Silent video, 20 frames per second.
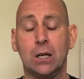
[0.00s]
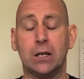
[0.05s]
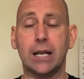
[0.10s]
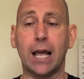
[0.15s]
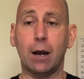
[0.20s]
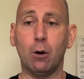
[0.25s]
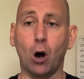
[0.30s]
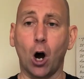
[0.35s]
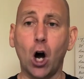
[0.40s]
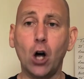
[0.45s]

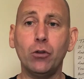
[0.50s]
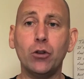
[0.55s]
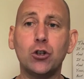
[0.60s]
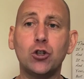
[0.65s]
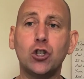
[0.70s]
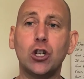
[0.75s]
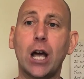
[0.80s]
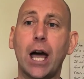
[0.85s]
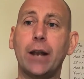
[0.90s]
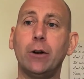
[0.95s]
Now, on the
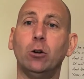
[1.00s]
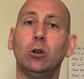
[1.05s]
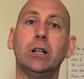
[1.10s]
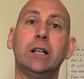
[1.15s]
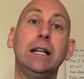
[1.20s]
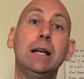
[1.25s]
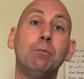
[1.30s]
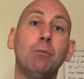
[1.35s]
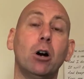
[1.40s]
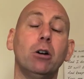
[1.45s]
channel
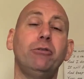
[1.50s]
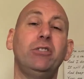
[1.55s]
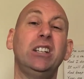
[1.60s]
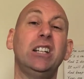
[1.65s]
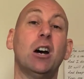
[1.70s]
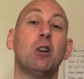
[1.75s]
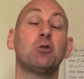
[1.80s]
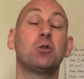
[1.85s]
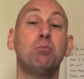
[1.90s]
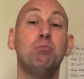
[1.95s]
and in my
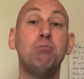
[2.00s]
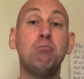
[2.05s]
videos,